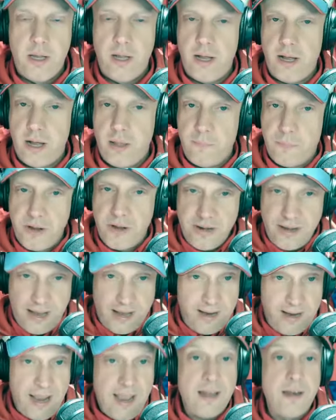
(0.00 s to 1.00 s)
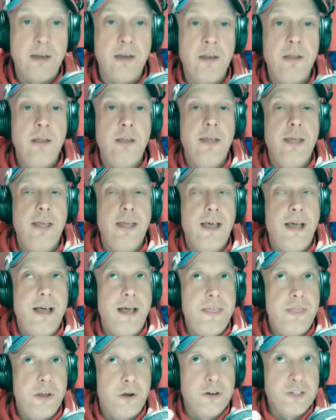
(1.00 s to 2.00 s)
But again,
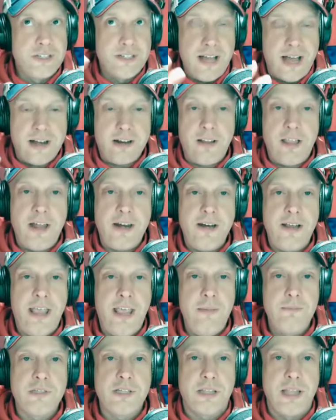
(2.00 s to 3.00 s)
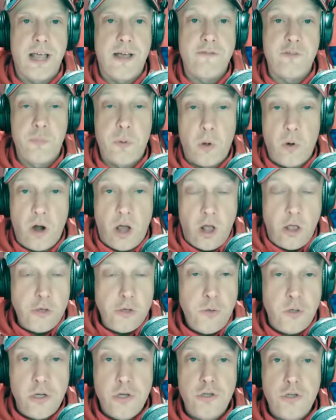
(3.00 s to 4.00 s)
there is not a lot of games left, but all
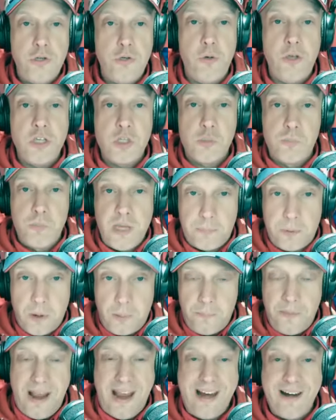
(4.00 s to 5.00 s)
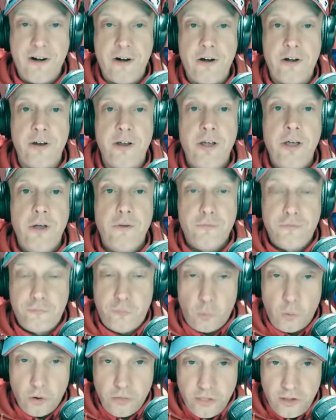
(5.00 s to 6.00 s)
you can do is be prepared
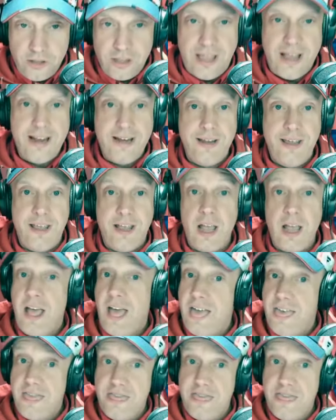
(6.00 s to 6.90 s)
for the Lightning.